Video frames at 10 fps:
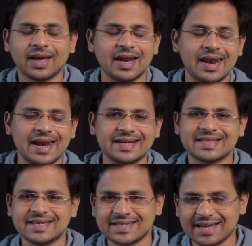Let's
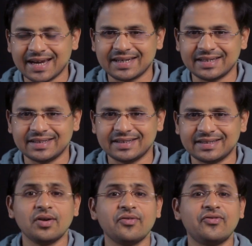get started.
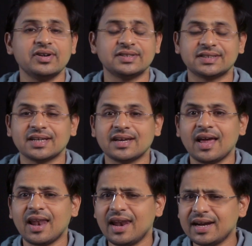First,
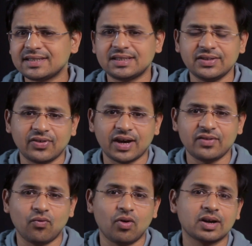let's
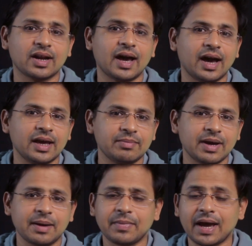define what
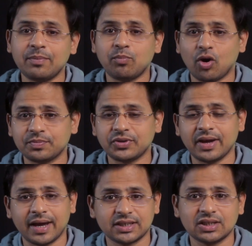IMAP and POP3
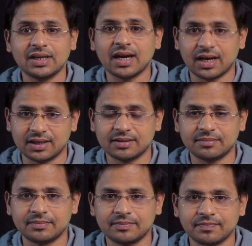actually are.
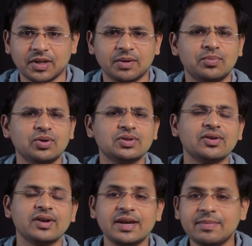Both
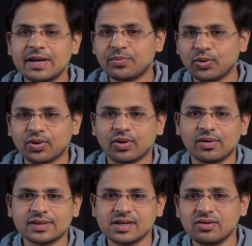are email
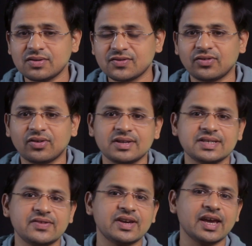protocols used for
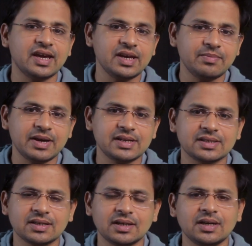receiving
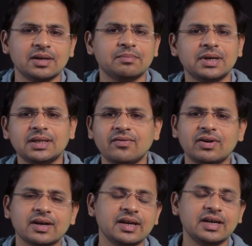emails, but they
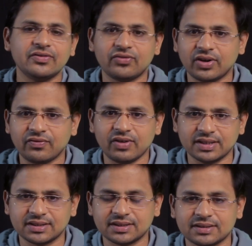work in different
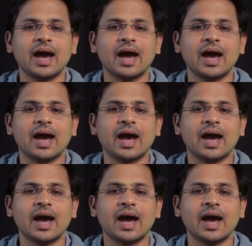ways.